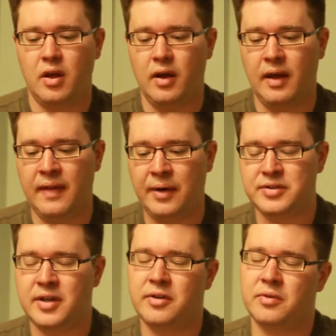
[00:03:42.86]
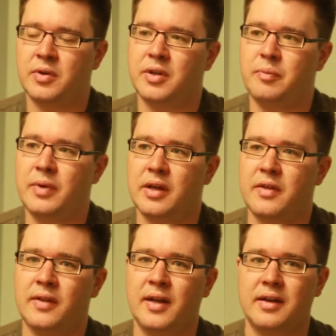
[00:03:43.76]
and that was the other really big
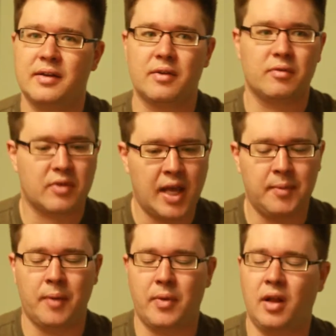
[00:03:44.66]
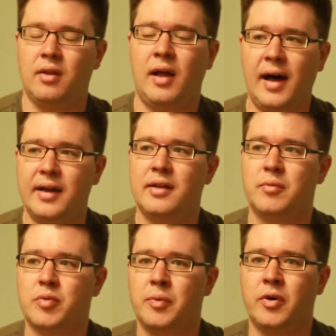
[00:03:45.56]
thing that came up a lot in
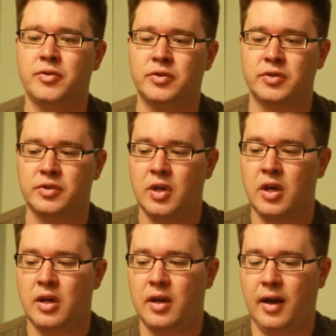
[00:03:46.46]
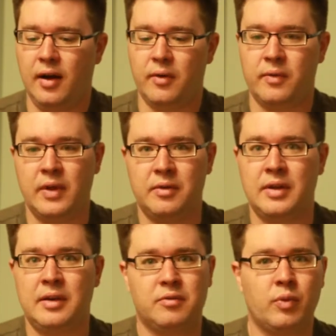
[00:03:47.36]
proposals, is uh, they,
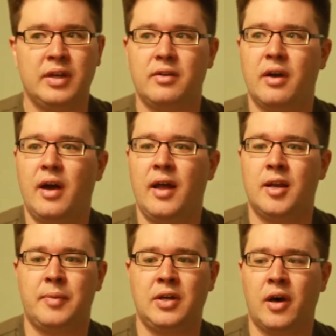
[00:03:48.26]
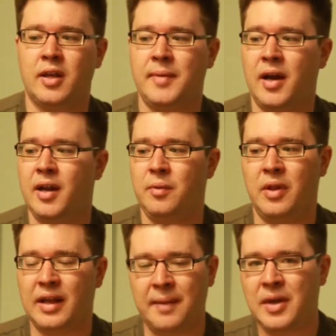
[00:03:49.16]
they, we'd end up be talking about it and we're
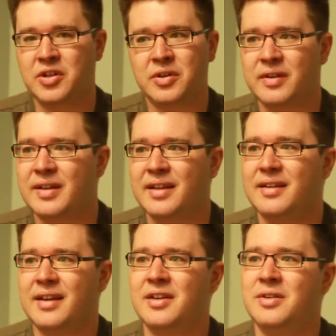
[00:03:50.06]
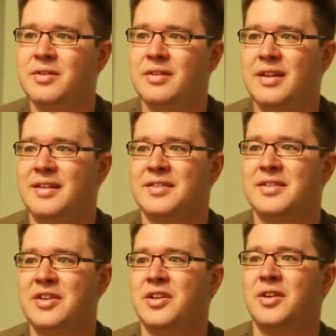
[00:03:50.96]
like, I'm not sure that they, they can, that this is
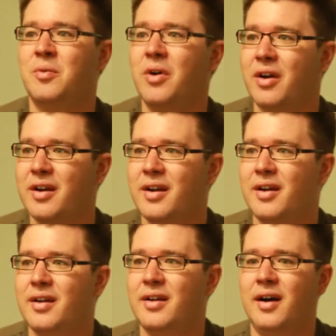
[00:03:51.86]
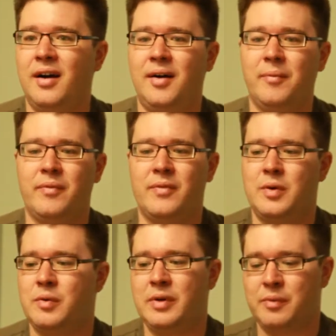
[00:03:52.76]
actually going to work. Um, there,
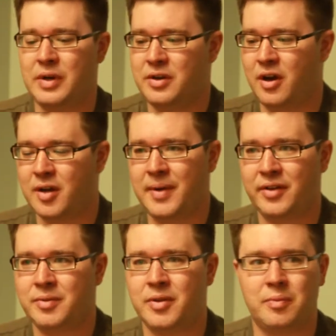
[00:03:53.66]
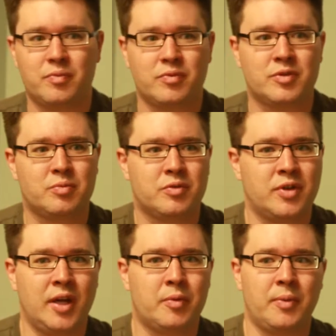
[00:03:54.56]
mm-hmm. we'd, we'd talk about some of the
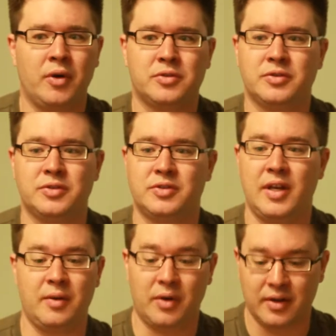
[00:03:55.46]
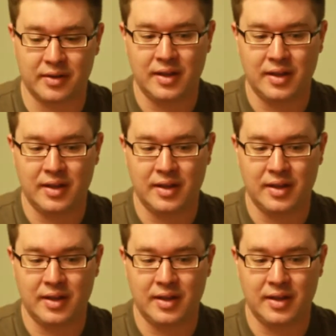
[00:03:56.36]
study proposals and say, well,